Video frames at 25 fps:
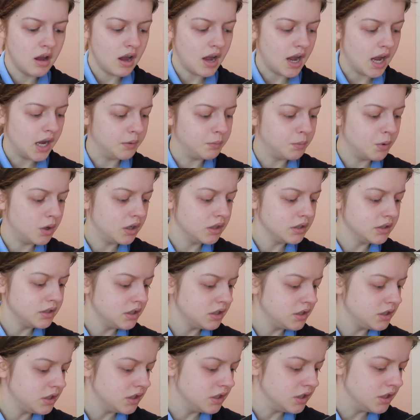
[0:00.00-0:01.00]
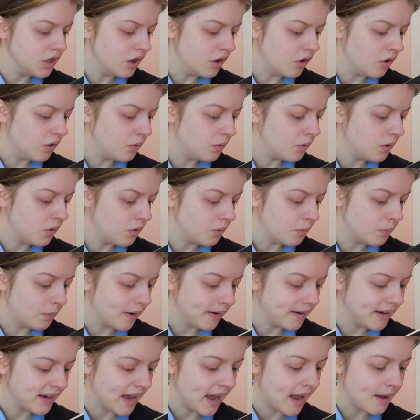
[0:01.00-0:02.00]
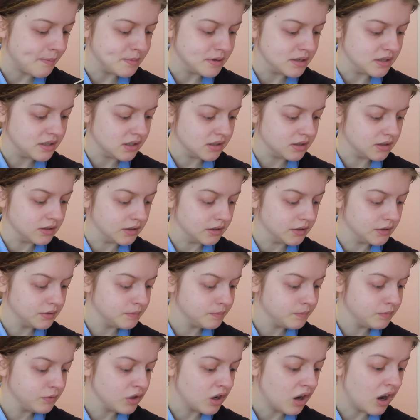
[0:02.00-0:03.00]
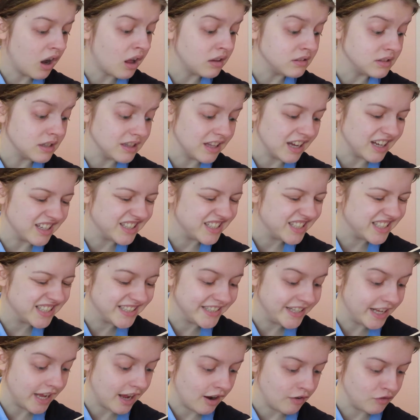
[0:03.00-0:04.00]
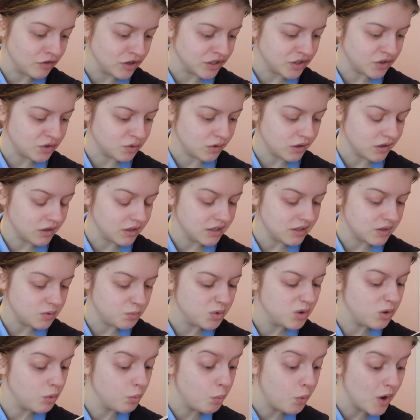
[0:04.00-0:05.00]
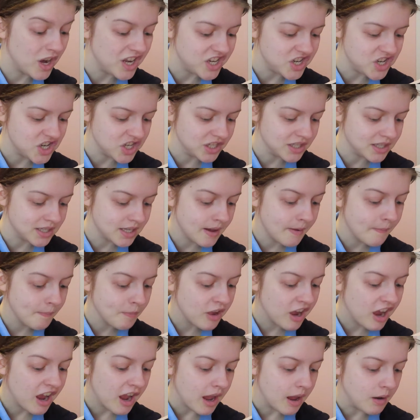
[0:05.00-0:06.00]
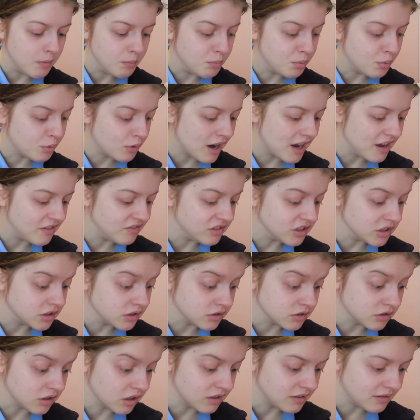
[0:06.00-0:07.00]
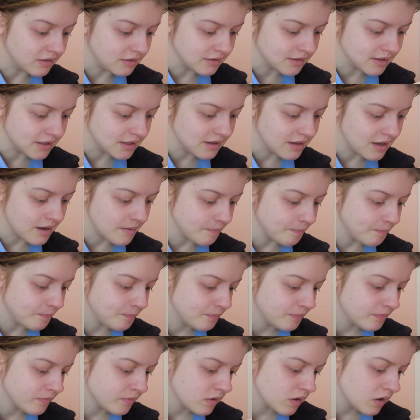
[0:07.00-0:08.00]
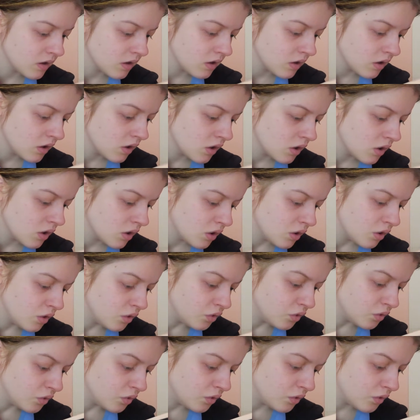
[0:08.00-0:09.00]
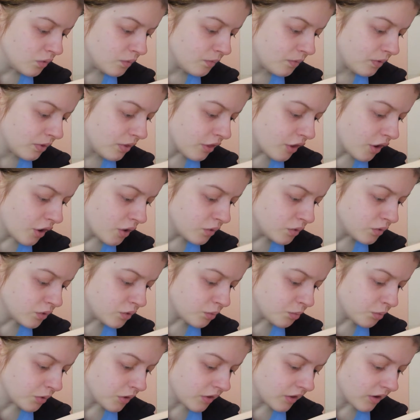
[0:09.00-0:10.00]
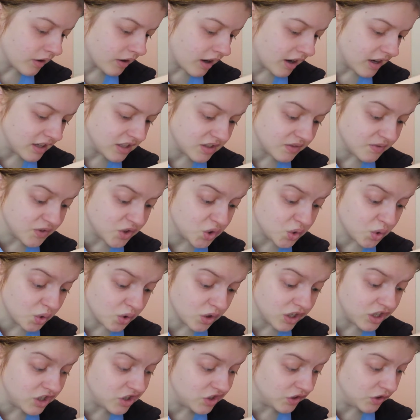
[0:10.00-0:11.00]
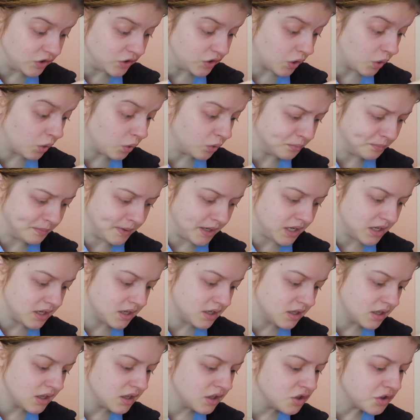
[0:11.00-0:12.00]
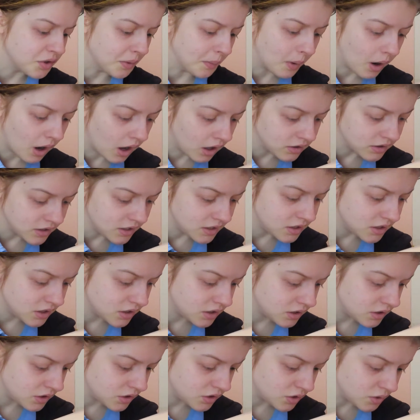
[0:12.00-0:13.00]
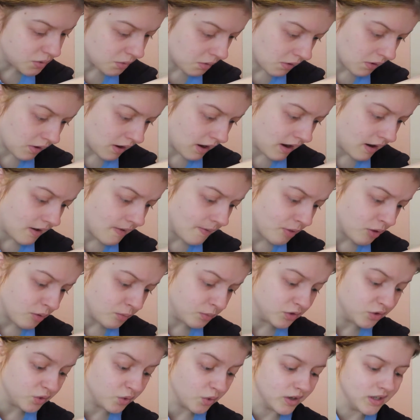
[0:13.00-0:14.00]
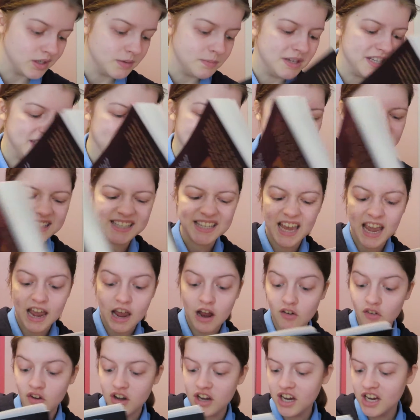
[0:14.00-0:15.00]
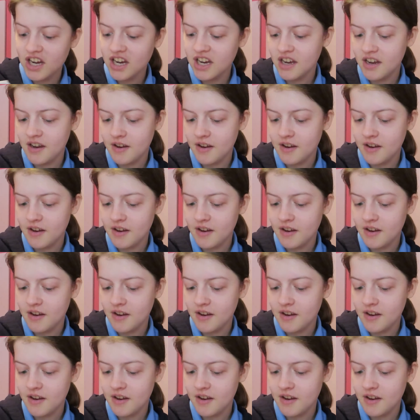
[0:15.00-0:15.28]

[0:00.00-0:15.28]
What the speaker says: I wanted to know what happened to her. Holly liked scary stories with witches and brave little girls in them. Those were the kinds of stories she told me, so Holly's story was going to be scary.